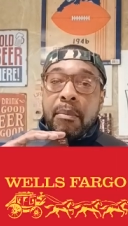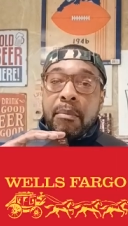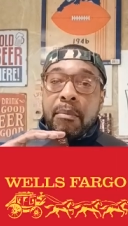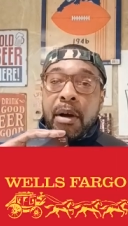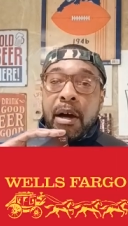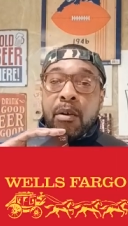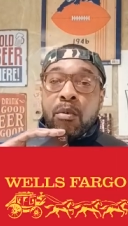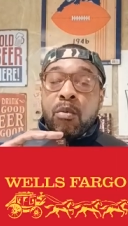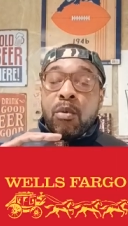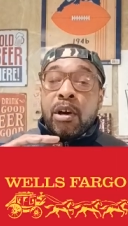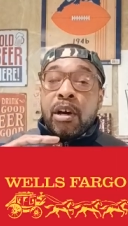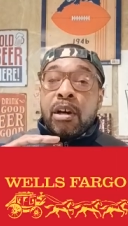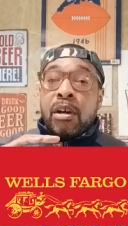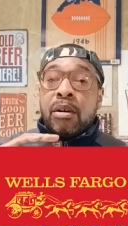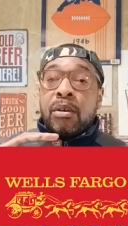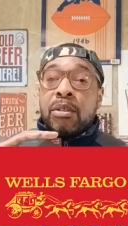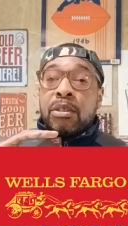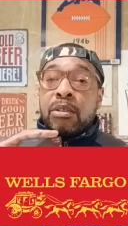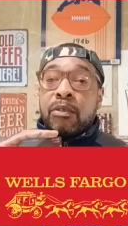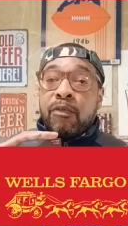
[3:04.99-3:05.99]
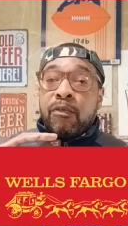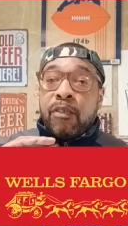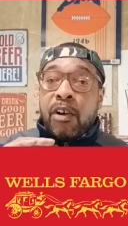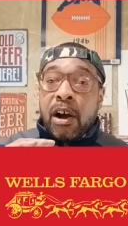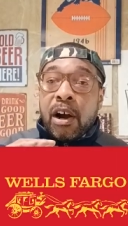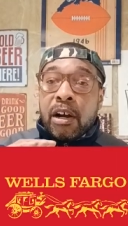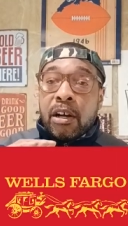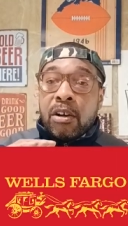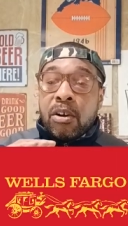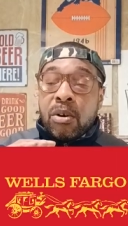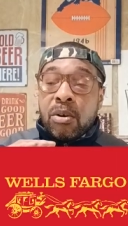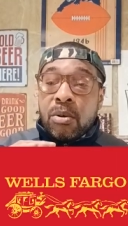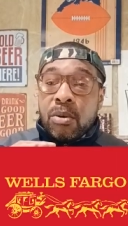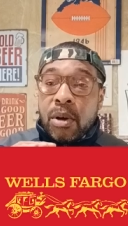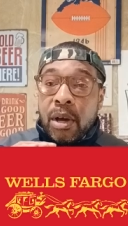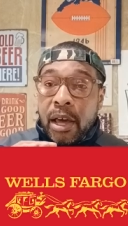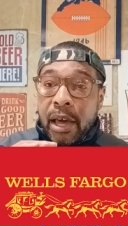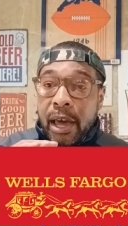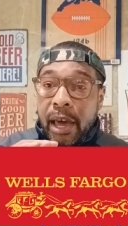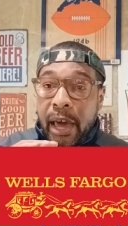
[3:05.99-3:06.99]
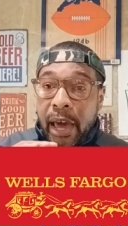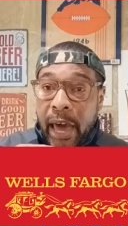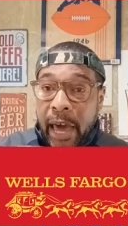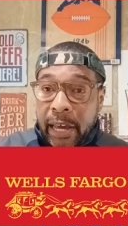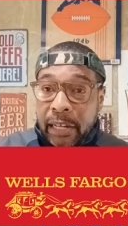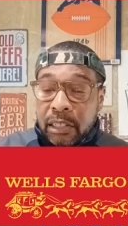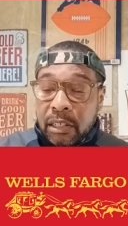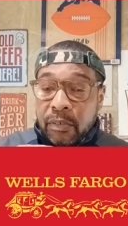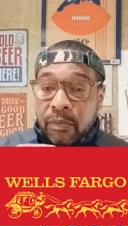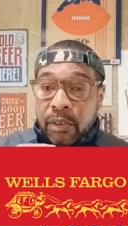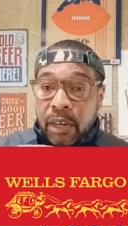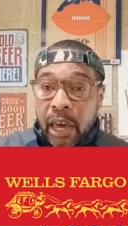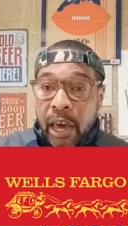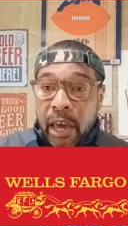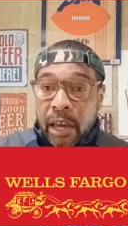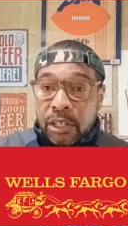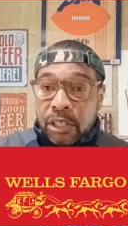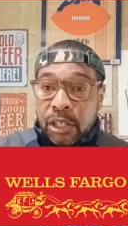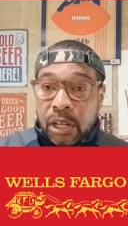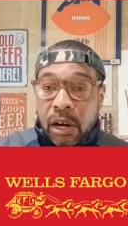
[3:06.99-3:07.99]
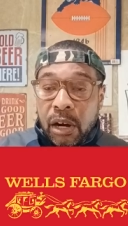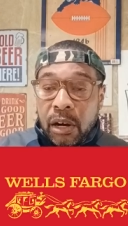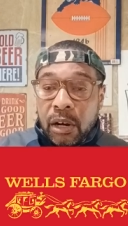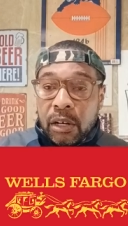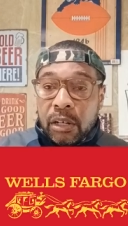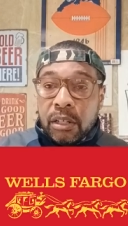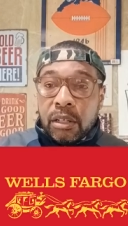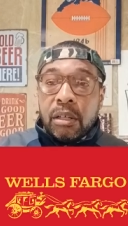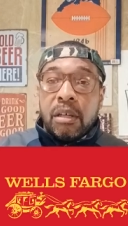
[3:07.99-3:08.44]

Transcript: my Wells Fargo Active Cash card.